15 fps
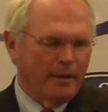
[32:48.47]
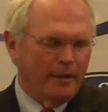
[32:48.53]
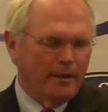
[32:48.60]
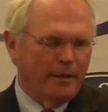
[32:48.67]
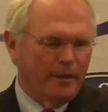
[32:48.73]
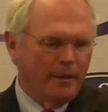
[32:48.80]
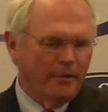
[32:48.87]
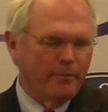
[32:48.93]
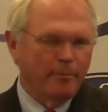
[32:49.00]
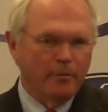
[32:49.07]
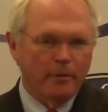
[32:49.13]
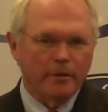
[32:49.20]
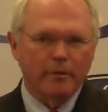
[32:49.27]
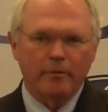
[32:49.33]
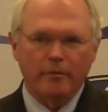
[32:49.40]
in his
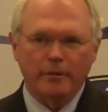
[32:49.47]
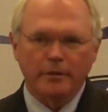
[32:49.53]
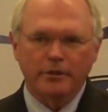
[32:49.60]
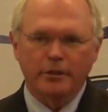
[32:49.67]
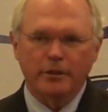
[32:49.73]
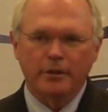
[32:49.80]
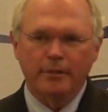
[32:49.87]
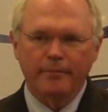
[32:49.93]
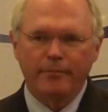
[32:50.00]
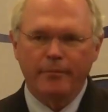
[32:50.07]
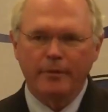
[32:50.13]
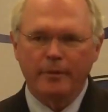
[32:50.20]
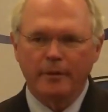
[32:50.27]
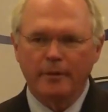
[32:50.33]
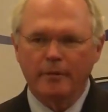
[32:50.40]
book, which
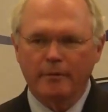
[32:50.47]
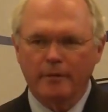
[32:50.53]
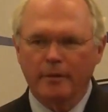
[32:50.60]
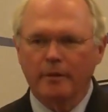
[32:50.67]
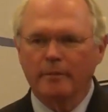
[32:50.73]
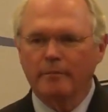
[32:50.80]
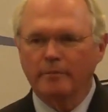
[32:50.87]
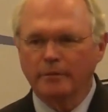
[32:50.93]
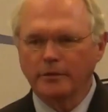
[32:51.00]
you can